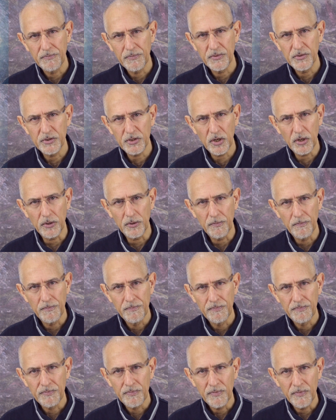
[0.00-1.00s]
So,
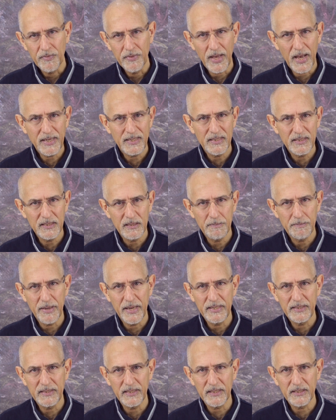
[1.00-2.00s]
that is the
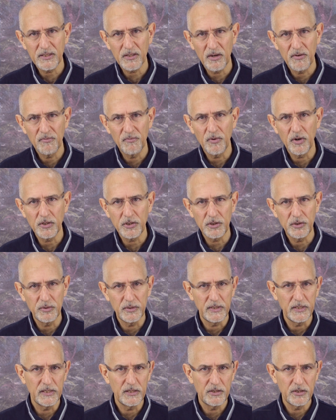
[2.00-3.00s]
basics of what you
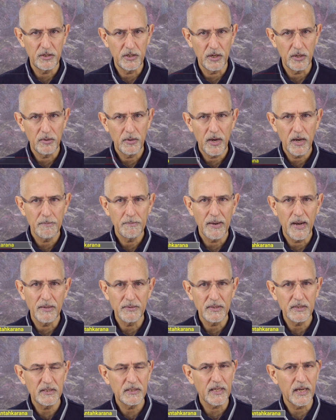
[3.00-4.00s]
need to know about
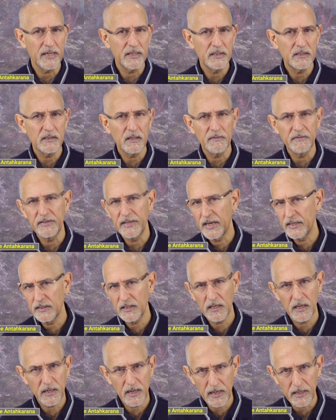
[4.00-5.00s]
the science of the
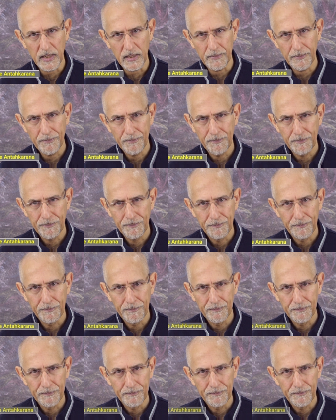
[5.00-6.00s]
Antahkarana.
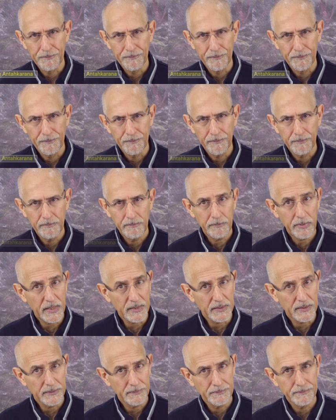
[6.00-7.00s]

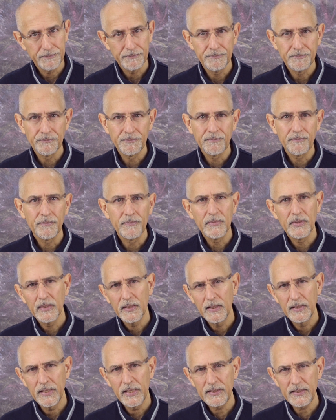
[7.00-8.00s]
But
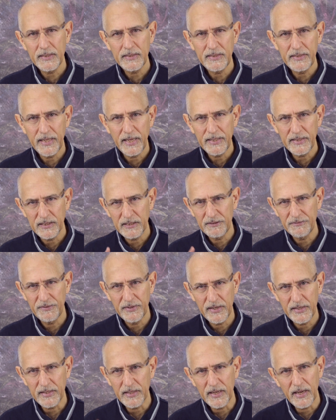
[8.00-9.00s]
let us take this
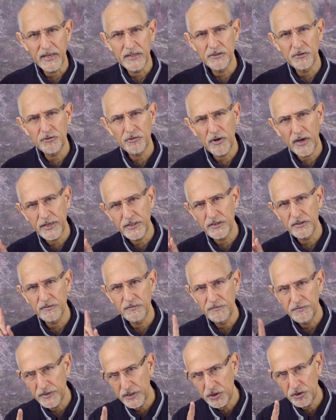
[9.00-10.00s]
further and try to
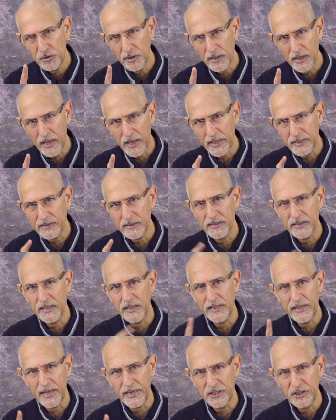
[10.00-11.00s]
visualize the
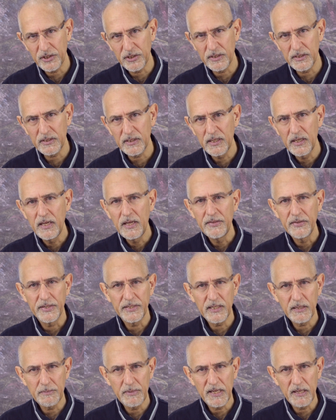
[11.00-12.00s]
connections that
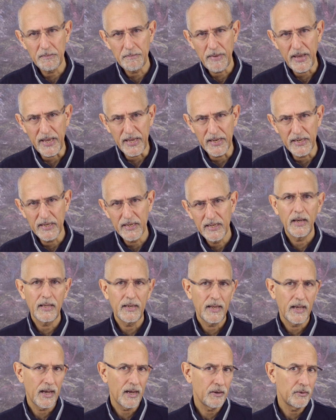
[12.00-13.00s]
are being made
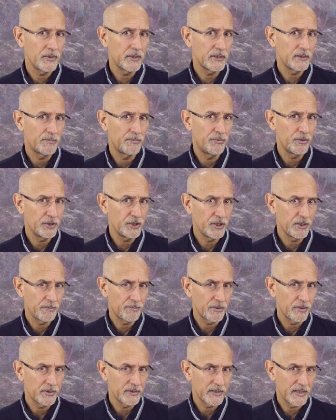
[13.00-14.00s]
and how this bridging
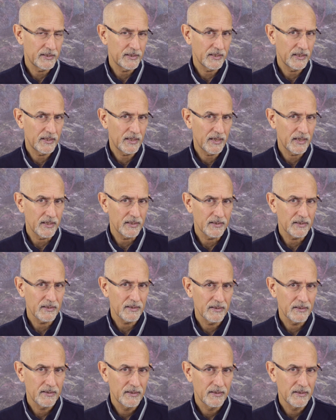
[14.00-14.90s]
process occurs.